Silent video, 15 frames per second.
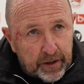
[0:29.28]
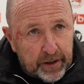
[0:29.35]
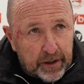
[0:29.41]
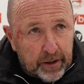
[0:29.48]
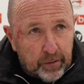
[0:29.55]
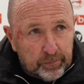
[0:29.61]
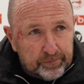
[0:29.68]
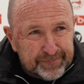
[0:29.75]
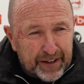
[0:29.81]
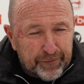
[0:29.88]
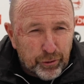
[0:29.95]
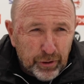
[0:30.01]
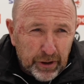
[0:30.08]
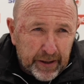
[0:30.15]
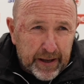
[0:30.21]

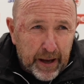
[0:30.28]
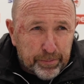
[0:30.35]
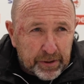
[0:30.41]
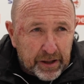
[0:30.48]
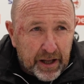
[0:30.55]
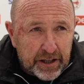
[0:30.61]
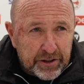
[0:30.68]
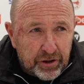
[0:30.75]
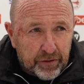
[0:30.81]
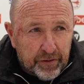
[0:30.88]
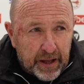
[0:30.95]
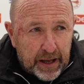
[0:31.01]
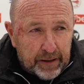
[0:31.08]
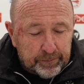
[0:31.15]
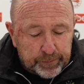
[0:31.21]
Never really capitalised
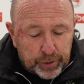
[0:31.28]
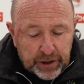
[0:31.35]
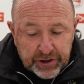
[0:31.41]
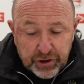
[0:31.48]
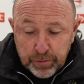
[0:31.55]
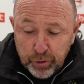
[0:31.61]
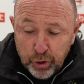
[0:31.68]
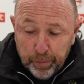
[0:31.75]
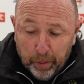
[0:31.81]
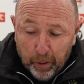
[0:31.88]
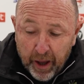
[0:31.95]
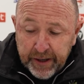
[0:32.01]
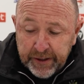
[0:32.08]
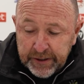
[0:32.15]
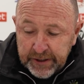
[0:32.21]
on that, but had some good
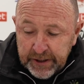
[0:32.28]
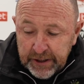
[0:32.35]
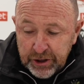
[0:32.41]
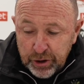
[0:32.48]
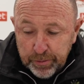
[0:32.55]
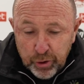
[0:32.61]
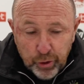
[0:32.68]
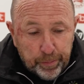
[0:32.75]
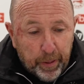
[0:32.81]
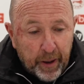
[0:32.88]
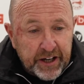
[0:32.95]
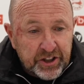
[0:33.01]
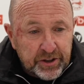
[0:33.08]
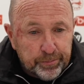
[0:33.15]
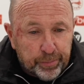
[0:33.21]
play, some good
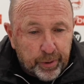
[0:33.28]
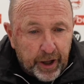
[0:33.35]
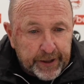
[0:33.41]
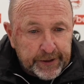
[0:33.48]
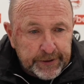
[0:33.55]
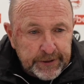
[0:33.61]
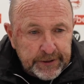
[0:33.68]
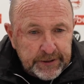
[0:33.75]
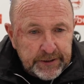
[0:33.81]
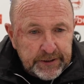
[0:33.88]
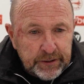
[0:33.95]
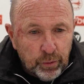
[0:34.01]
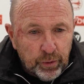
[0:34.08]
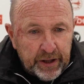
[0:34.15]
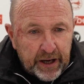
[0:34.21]
patient play,
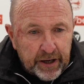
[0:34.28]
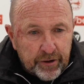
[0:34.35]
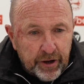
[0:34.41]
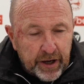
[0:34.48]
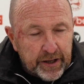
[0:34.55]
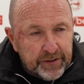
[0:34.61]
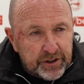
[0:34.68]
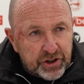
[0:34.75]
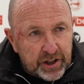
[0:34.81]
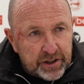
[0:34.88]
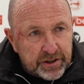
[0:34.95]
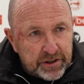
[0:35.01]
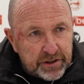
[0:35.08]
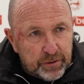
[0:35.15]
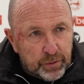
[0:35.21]
without creating the
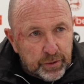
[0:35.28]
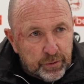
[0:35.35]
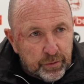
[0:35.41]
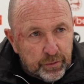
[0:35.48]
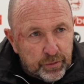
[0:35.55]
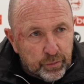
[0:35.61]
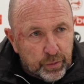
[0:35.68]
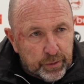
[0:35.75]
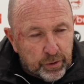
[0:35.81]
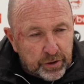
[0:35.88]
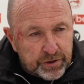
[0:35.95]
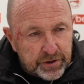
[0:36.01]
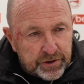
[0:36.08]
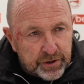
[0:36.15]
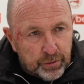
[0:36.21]
chances that we
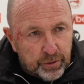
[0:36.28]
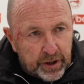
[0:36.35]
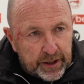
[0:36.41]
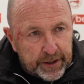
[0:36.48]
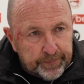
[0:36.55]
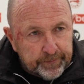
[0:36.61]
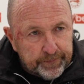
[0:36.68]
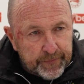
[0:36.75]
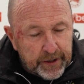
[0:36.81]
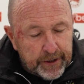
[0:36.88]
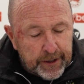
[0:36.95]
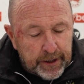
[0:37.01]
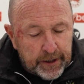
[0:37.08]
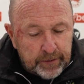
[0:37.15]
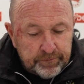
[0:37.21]
wanted to,
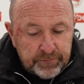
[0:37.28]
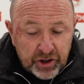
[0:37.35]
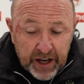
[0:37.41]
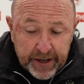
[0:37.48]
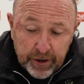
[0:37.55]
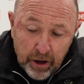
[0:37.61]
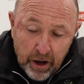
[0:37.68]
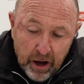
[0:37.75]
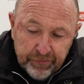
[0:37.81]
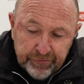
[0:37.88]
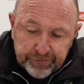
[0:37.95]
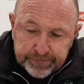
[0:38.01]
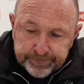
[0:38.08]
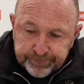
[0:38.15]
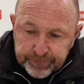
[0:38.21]
really. Second
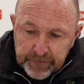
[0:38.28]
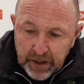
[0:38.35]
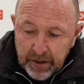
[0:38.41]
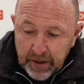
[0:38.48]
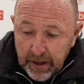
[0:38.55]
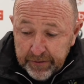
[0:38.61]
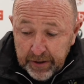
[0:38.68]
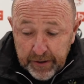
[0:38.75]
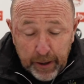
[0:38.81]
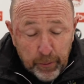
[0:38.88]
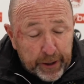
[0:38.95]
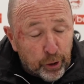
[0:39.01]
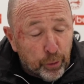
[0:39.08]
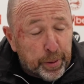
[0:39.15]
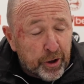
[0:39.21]
half, I think
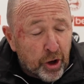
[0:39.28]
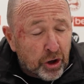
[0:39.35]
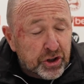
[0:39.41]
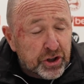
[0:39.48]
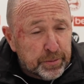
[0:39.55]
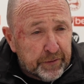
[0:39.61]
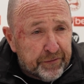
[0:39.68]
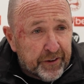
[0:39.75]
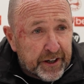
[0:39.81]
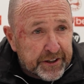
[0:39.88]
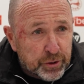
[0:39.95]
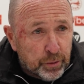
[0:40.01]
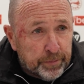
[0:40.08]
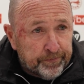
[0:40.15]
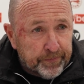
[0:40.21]
they went up a notch, to be fair
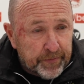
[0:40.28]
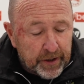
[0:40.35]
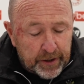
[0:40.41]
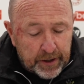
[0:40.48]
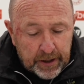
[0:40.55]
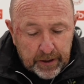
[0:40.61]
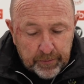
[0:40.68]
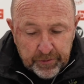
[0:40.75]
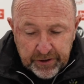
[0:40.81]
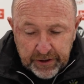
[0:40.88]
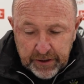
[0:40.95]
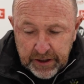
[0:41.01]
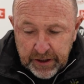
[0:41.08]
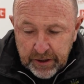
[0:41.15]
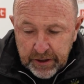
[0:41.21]
to them. I
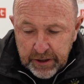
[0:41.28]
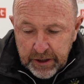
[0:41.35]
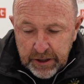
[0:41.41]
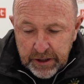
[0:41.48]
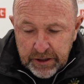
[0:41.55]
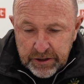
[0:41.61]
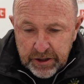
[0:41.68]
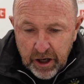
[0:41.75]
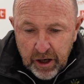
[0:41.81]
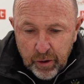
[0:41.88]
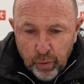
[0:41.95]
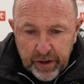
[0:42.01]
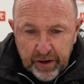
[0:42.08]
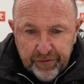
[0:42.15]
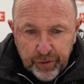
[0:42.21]
think they started
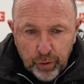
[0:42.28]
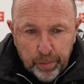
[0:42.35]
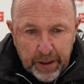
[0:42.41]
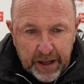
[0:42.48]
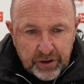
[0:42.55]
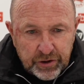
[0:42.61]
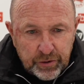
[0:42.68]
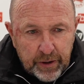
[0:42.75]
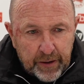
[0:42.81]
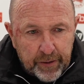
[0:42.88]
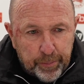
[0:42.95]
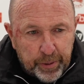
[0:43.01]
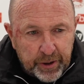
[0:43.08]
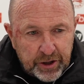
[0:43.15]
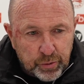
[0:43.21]
to win a few battles
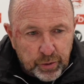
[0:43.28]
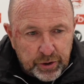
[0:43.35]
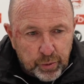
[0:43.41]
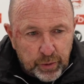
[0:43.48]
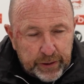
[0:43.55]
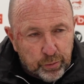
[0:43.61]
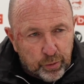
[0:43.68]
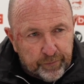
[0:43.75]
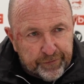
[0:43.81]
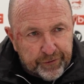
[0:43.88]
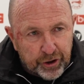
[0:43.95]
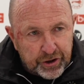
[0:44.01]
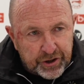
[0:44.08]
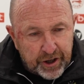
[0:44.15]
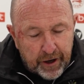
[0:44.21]
around the pitch, which we'd won
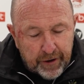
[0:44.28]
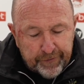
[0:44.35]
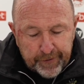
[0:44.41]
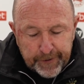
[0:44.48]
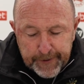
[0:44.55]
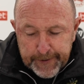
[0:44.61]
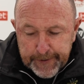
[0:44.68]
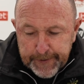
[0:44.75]
first half,